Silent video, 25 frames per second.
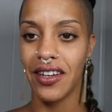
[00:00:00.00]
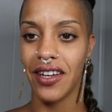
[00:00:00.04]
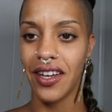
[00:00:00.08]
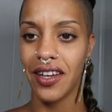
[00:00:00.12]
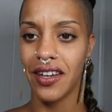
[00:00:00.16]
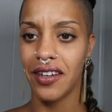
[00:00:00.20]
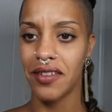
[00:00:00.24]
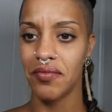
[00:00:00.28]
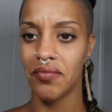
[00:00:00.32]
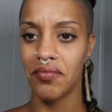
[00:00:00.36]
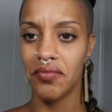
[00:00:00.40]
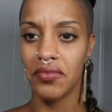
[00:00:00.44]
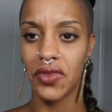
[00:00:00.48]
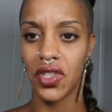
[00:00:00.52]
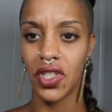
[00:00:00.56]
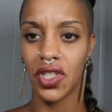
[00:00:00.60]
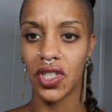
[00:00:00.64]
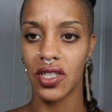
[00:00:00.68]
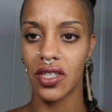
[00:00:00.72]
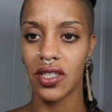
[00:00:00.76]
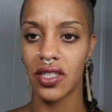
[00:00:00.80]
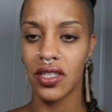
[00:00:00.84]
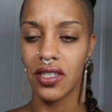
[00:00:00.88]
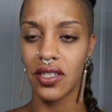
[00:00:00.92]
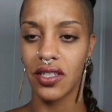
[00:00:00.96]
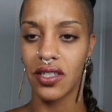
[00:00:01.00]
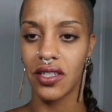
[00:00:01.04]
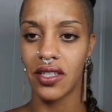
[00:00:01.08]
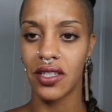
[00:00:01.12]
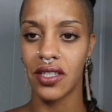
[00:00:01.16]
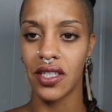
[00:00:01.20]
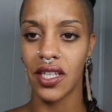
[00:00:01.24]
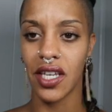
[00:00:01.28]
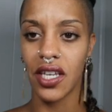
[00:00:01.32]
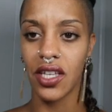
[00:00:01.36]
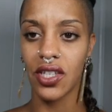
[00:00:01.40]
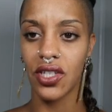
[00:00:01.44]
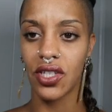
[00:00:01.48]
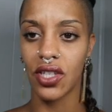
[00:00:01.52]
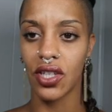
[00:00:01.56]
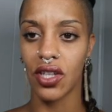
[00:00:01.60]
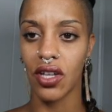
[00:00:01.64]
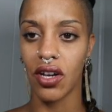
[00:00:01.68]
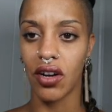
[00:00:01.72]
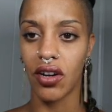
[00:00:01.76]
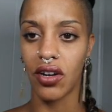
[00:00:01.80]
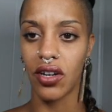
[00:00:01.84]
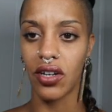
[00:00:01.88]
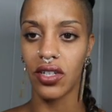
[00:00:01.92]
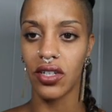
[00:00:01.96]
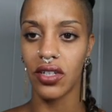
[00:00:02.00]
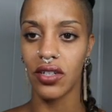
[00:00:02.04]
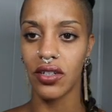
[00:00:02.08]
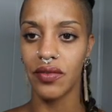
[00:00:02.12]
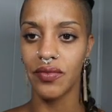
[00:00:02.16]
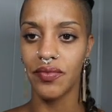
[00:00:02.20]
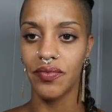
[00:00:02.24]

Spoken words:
yeah, just sticking to the art.